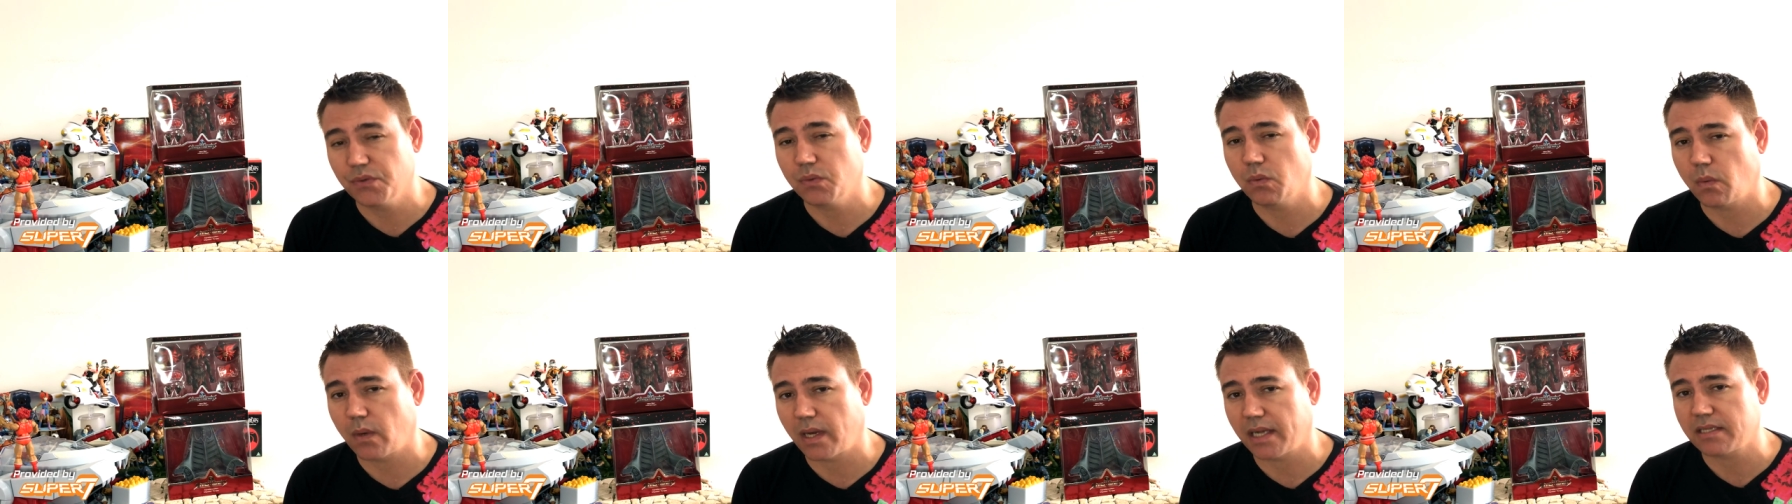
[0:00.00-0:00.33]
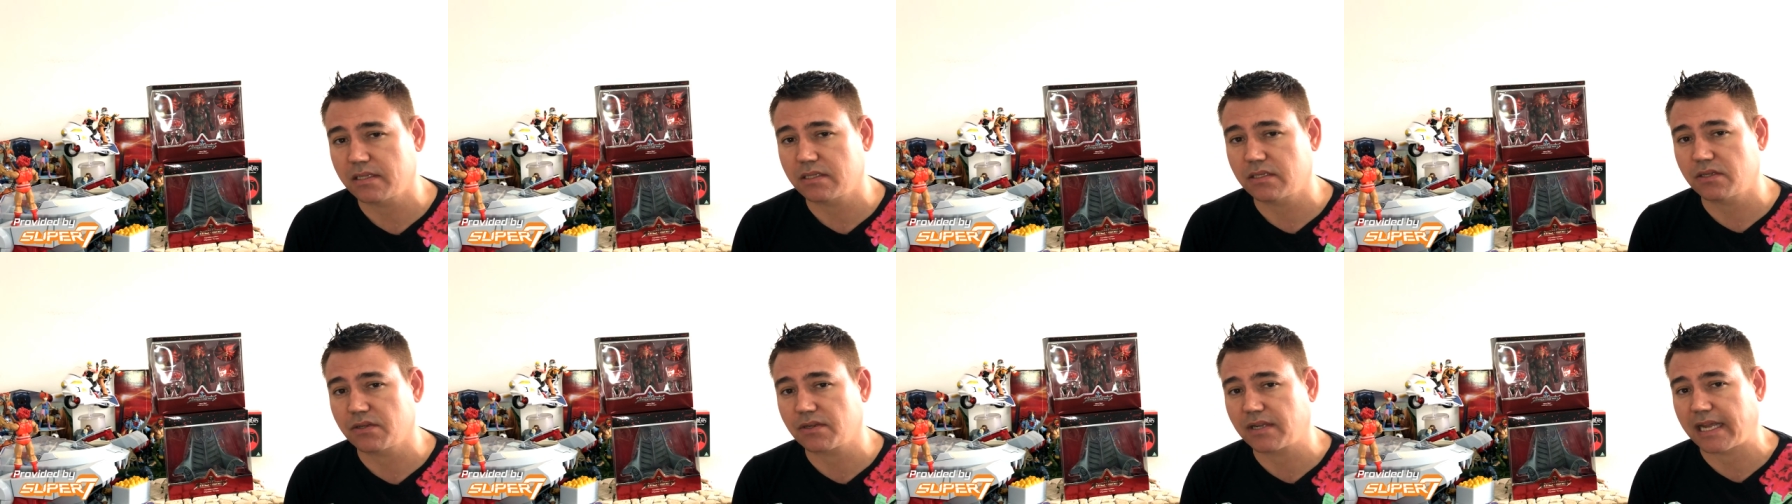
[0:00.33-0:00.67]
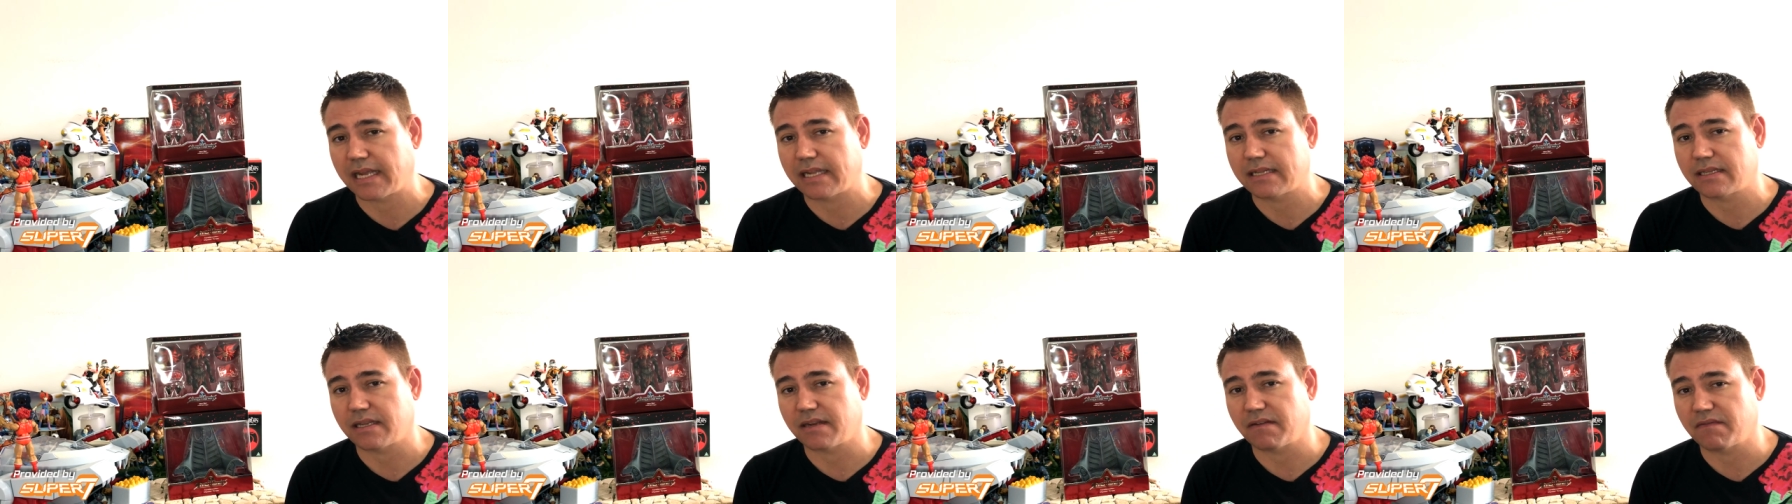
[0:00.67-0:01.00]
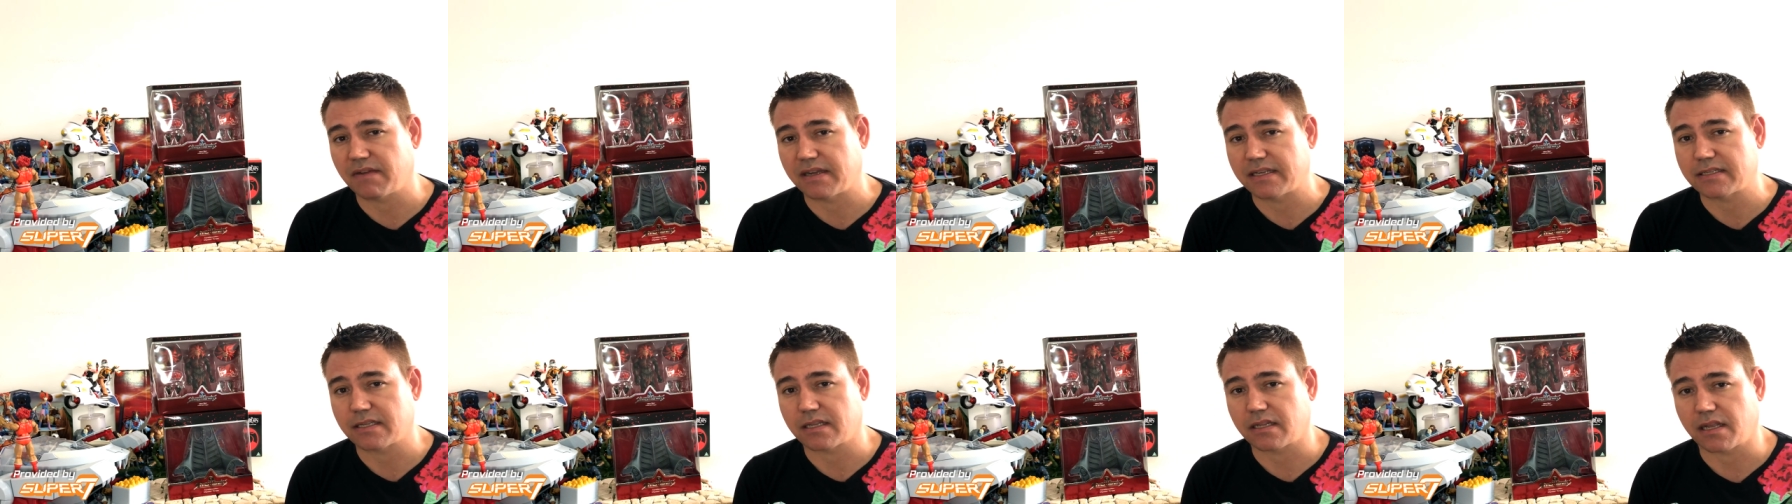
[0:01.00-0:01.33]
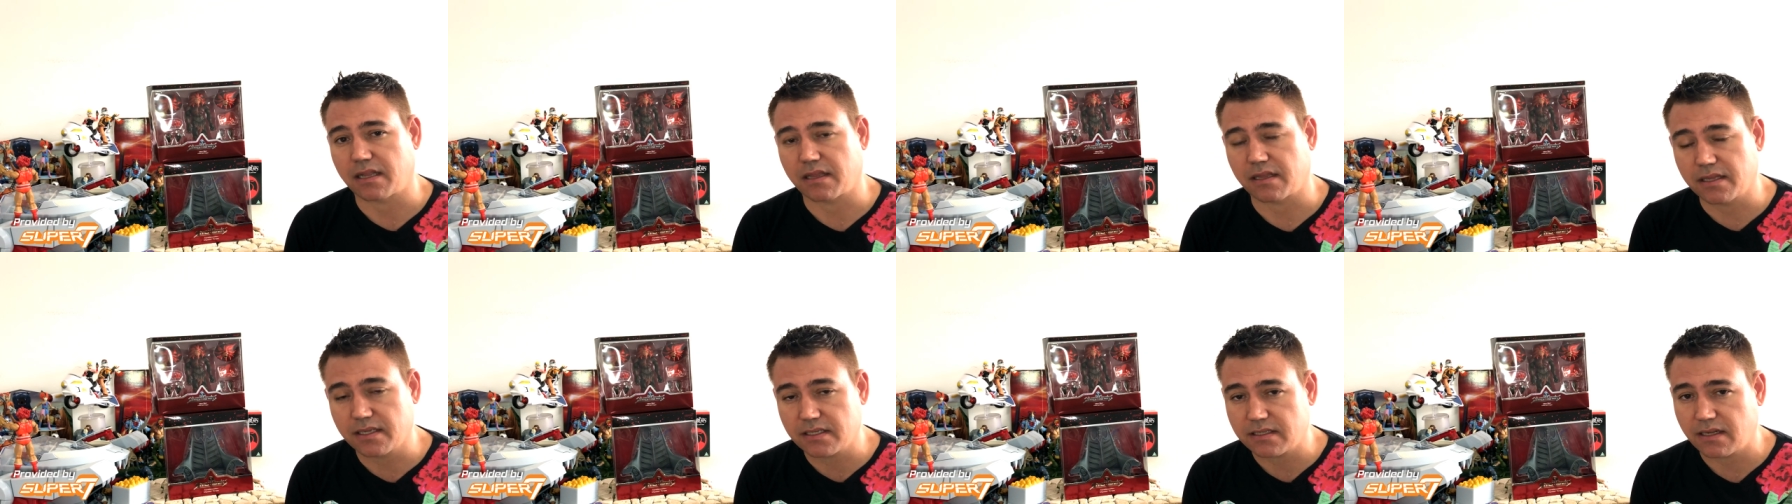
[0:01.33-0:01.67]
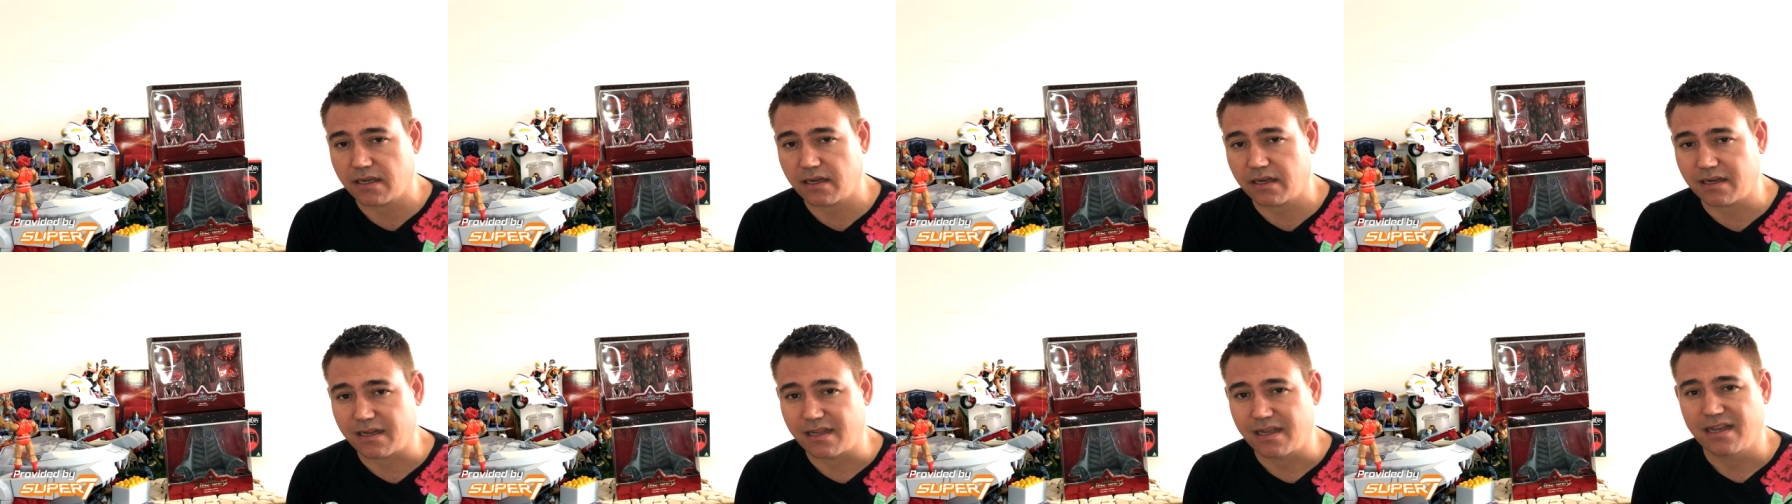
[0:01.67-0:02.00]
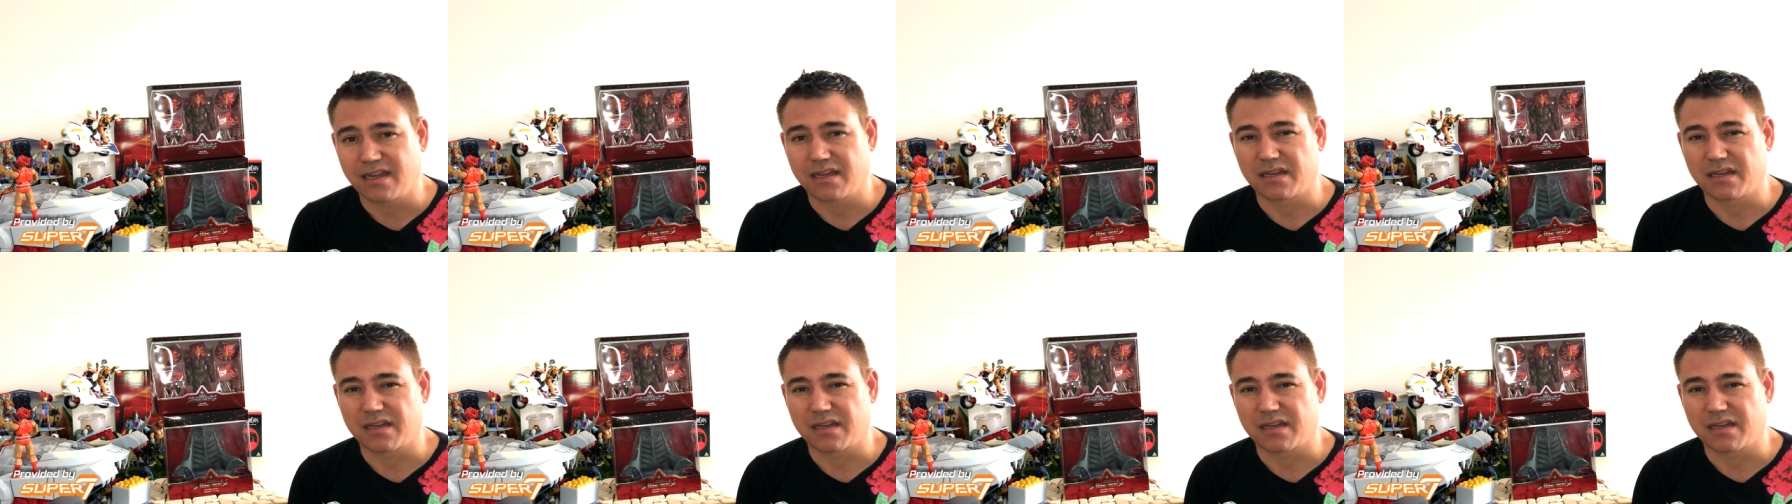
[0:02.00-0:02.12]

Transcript: want to get invested in this line,